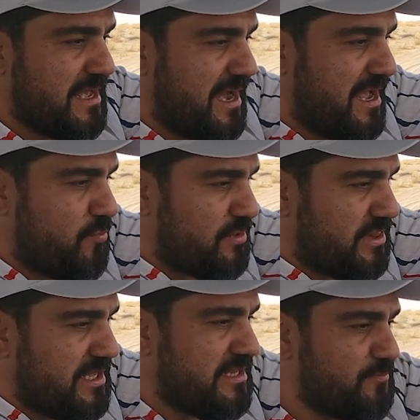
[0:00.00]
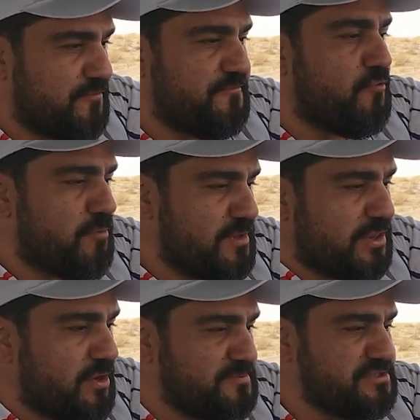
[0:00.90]
I would say the performance
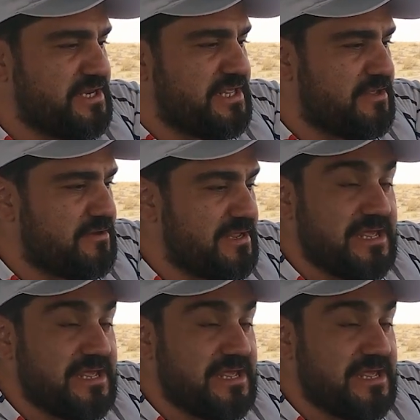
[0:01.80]
option here